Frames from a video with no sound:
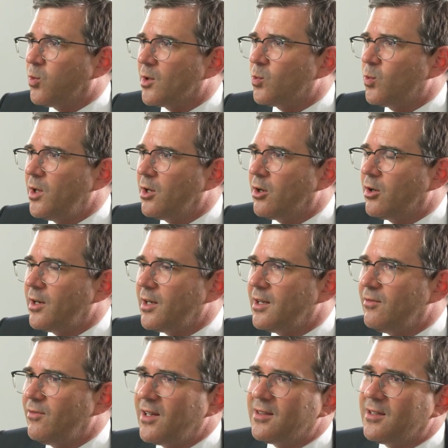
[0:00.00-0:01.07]
what we are
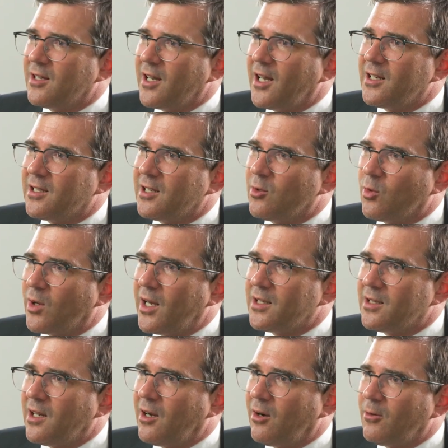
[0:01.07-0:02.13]
investigating
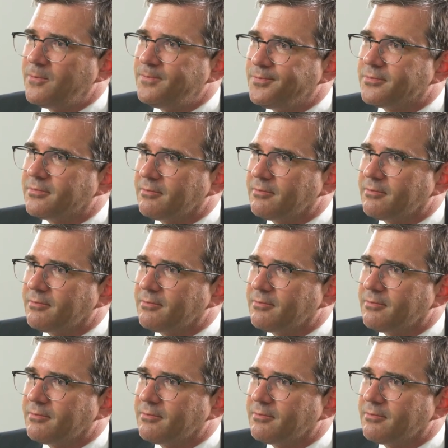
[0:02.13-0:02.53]
right now.